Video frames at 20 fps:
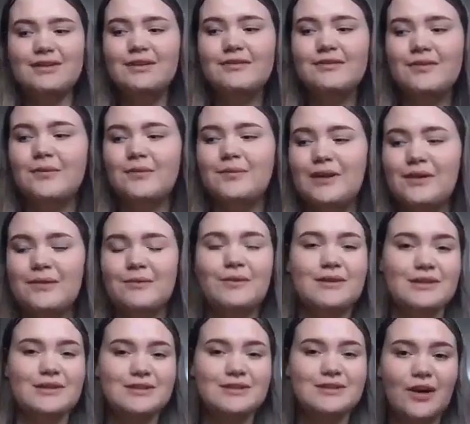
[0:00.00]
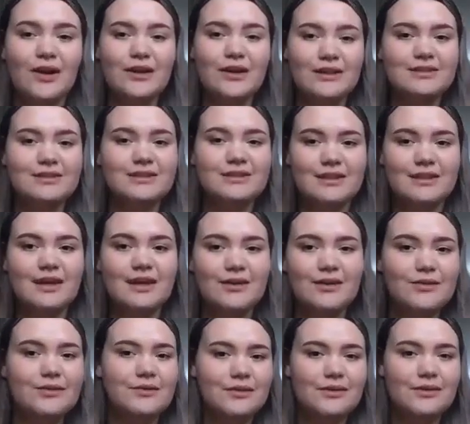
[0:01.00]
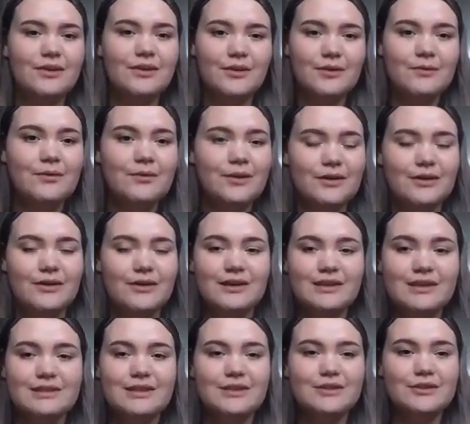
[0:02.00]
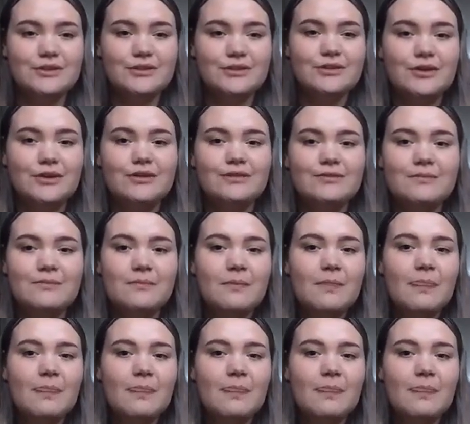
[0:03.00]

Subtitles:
From like where you started to now where you're continuing on.